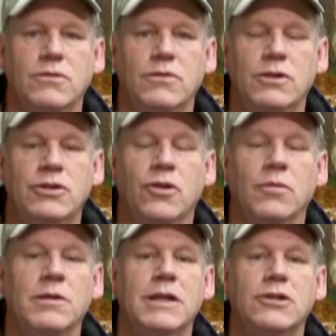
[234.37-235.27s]
would
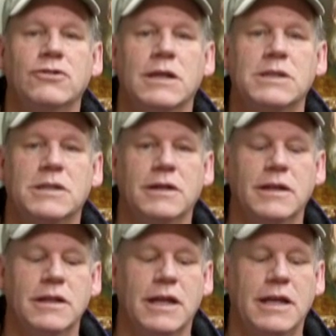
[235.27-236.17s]
normally address
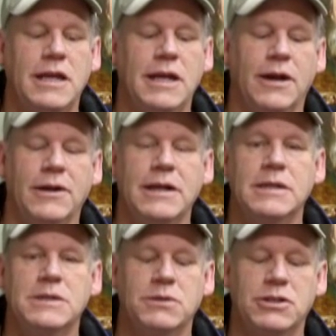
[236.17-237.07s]
the, the key
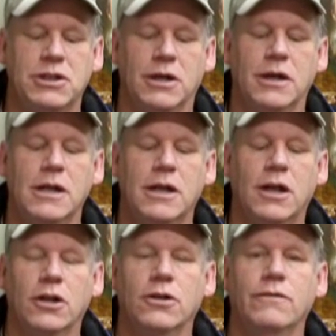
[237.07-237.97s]
areas, which are
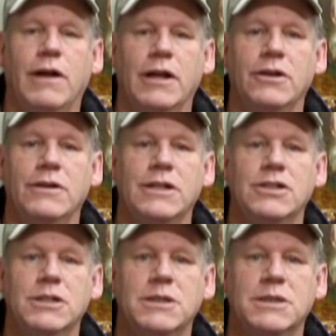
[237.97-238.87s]
color, value,
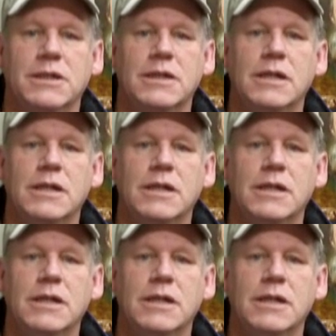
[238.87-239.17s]
edges,